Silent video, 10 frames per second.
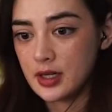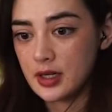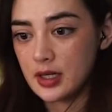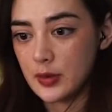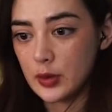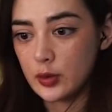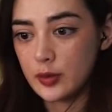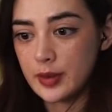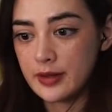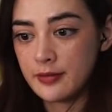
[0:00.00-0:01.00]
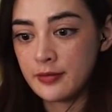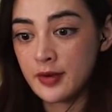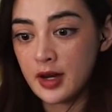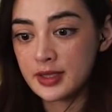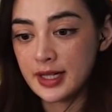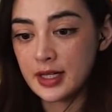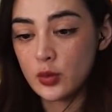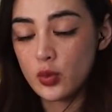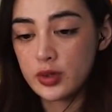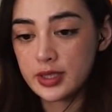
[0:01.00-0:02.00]
It would all be fucked. And
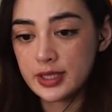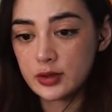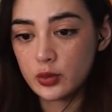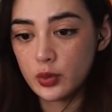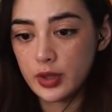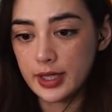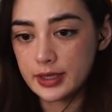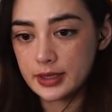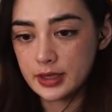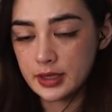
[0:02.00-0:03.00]
what is all this?